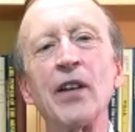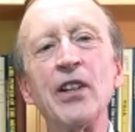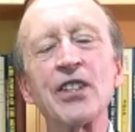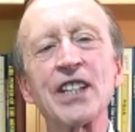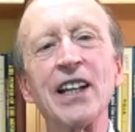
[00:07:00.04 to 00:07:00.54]
of
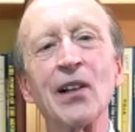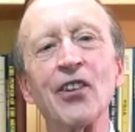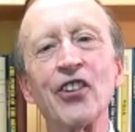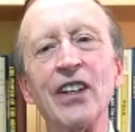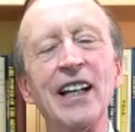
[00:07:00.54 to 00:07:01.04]
your
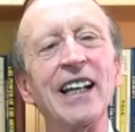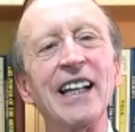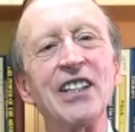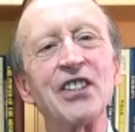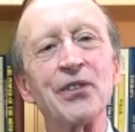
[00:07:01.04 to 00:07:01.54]
skills
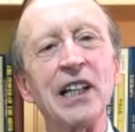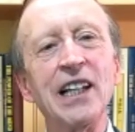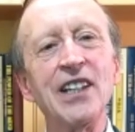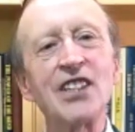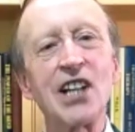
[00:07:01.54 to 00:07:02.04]
is
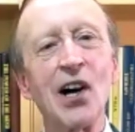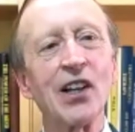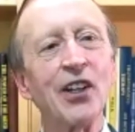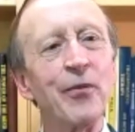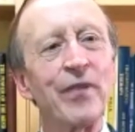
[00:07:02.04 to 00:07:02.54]
really
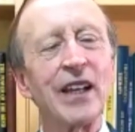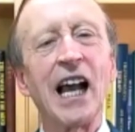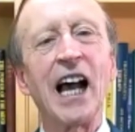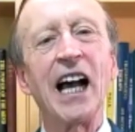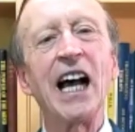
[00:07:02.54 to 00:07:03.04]
solid
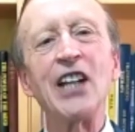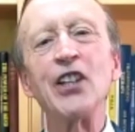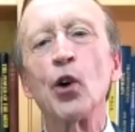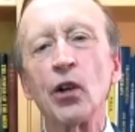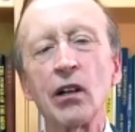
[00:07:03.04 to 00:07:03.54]

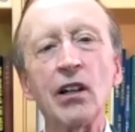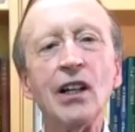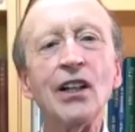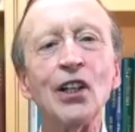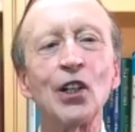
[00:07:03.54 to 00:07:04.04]
and
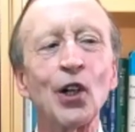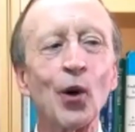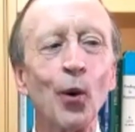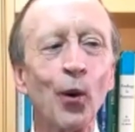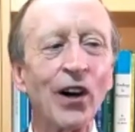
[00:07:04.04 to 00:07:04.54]

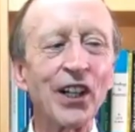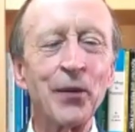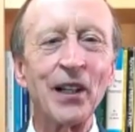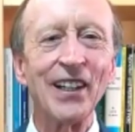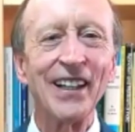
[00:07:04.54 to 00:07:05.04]

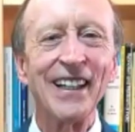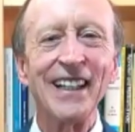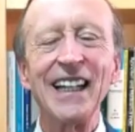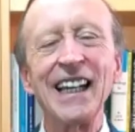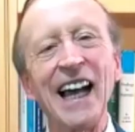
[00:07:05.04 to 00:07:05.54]
workable
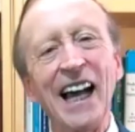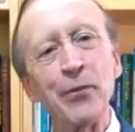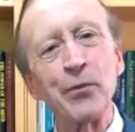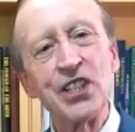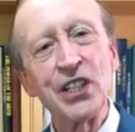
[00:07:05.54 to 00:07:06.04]

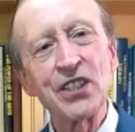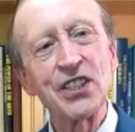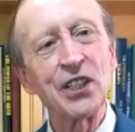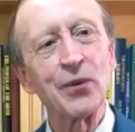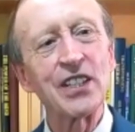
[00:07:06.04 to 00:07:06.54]
and
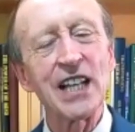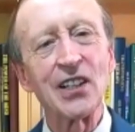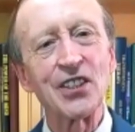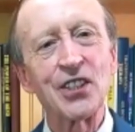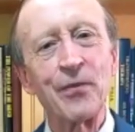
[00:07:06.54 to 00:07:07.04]
produces the
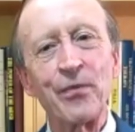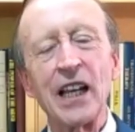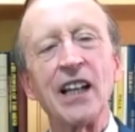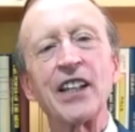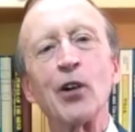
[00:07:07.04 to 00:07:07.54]
results
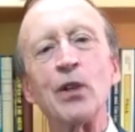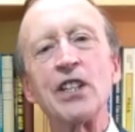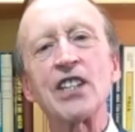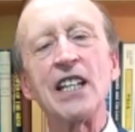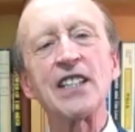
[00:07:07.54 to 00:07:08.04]
that we
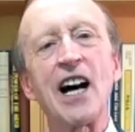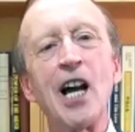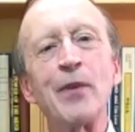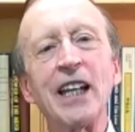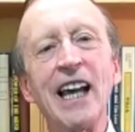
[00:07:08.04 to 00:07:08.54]
see
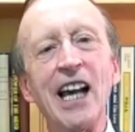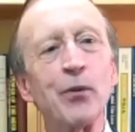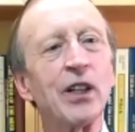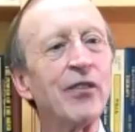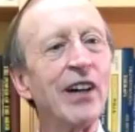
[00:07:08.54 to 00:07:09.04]
time and again
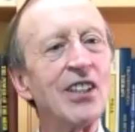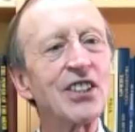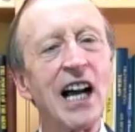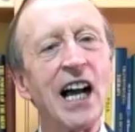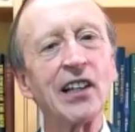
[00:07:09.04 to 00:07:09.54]
with
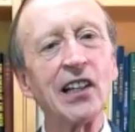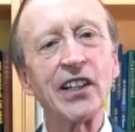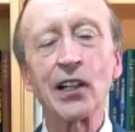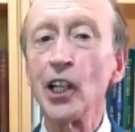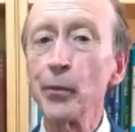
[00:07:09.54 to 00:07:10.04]
advanced
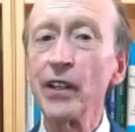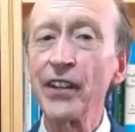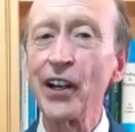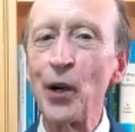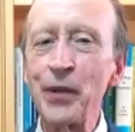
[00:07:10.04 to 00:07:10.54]
analytical
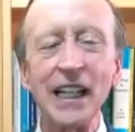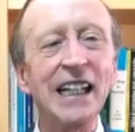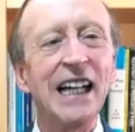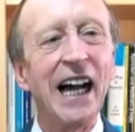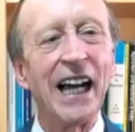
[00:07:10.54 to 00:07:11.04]
hypnotherapy.
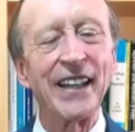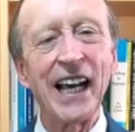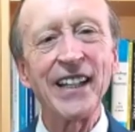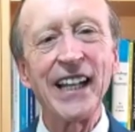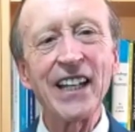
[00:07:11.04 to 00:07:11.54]
And
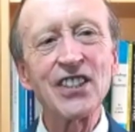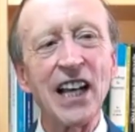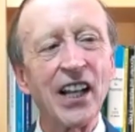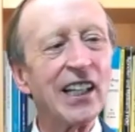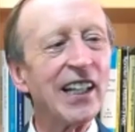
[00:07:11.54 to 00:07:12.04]
that next
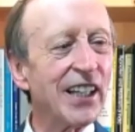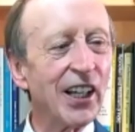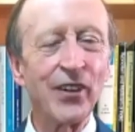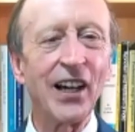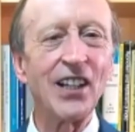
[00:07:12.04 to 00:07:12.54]

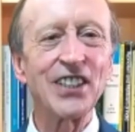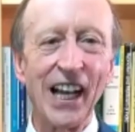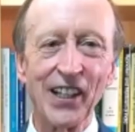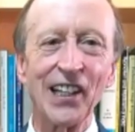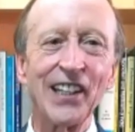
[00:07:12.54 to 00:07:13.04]
advanced
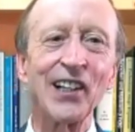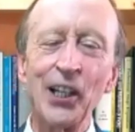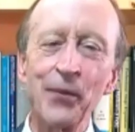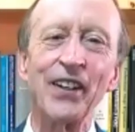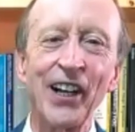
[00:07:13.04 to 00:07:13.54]
analytical
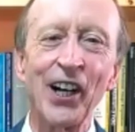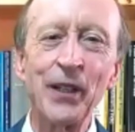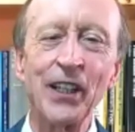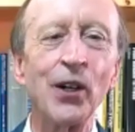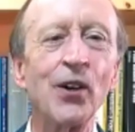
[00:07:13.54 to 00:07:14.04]

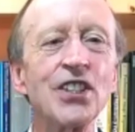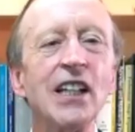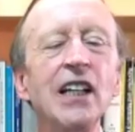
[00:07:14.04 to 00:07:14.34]
hypnotherapy course